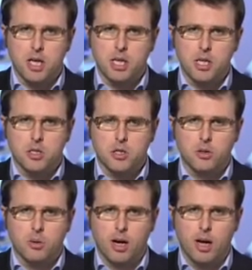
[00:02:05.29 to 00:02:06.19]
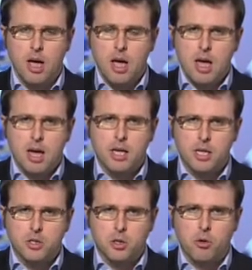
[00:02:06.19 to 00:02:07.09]
It needs to
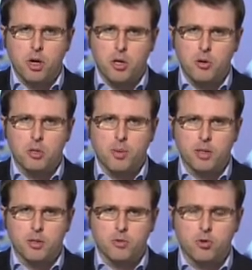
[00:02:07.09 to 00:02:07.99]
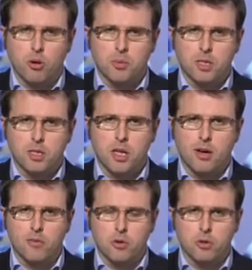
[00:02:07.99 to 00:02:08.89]
create huge amounts of jobs, and is
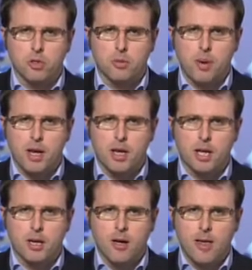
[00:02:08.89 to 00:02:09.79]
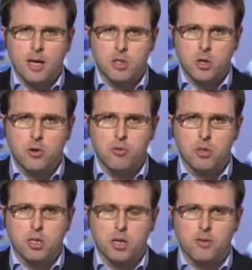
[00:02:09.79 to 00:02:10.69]
therefore spending its own
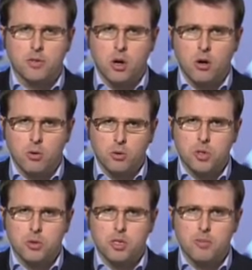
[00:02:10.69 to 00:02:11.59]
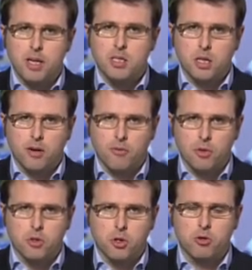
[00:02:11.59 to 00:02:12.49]
reserves also on domestic
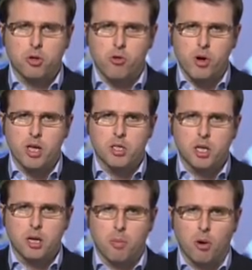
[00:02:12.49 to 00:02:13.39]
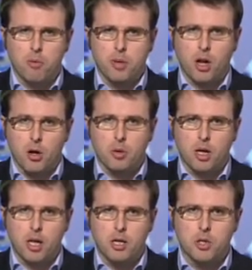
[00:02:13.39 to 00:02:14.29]
infrastructure and creating employment
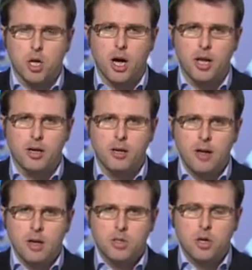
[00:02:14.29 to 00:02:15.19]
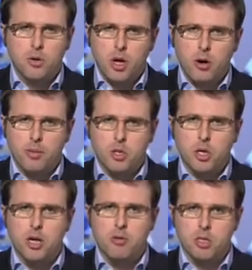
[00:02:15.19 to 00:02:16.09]
locally in China. So no, I mean,
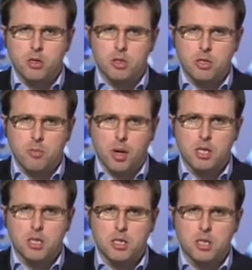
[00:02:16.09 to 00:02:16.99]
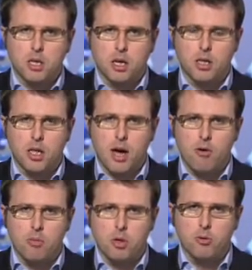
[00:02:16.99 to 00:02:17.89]
China is not simply sitting
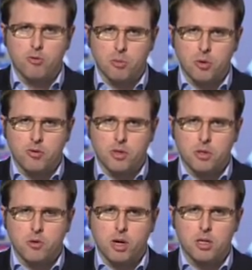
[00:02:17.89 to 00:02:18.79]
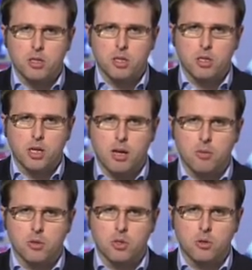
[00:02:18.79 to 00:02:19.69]
there immune from all of this crisis and
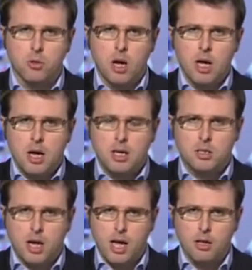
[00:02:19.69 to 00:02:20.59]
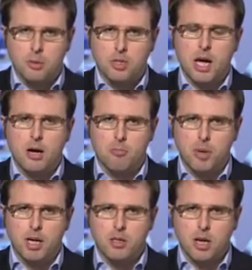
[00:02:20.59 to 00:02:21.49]
able to help us out.
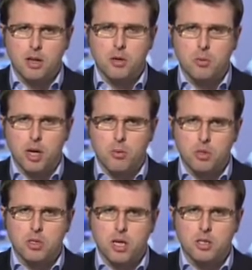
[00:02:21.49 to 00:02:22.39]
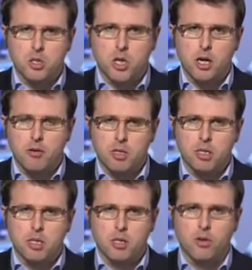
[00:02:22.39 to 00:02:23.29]
But I think what I would say is that China is
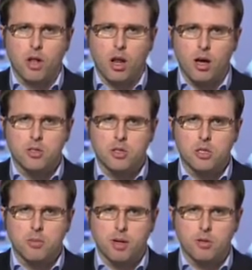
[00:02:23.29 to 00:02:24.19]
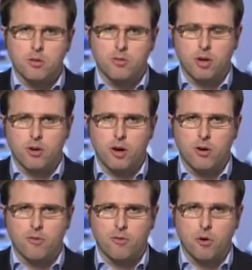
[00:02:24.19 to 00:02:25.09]
sitting on the largest amount
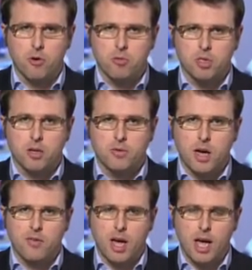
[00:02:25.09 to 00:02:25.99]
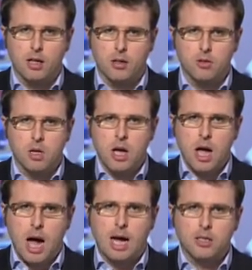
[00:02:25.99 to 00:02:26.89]
of foreign reserves ever held,
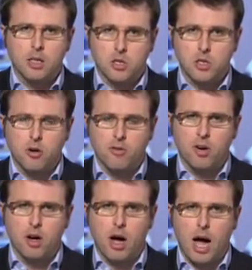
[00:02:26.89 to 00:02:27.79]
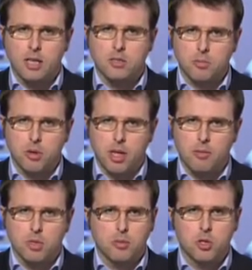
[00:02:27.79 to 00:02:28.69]
and it so far hasn't put
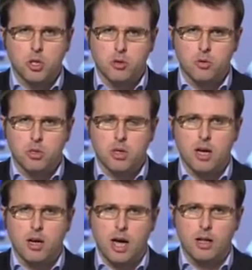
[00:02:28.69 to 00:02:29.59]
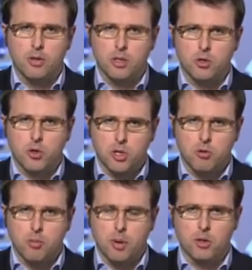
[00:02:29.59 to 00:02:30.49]
them to much use. They are held in
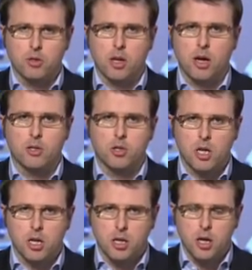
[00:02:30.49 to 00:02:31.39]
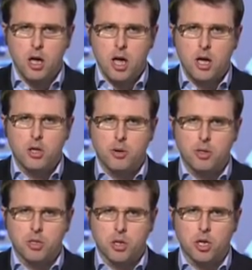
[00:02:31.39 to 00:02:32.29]
treasury bonds, largely in
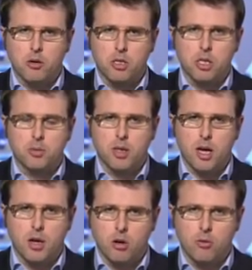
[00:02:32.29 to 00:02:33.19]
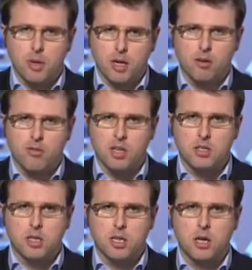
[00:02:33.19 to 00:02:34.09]
US securities, but they are not being
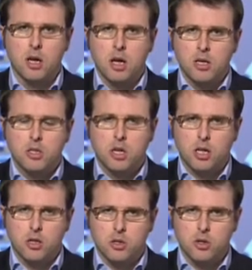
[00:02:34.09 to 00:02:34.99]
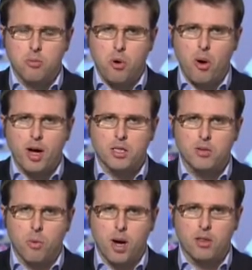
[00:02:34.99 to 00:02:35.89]
invested in certainly the sort of
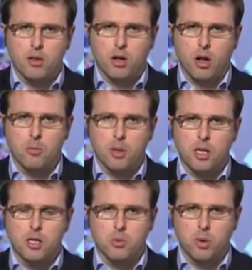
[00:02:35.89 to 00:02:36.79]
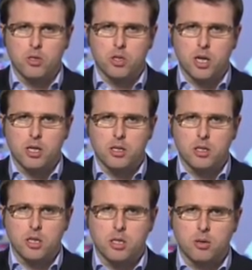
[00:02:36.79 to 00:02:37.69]
proactive way that global leaders want China to
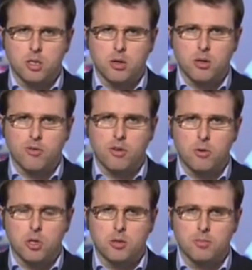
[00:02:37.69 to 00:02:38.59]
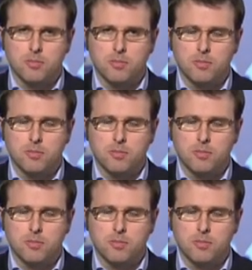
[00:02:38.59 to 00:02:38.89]
see doing so in the future.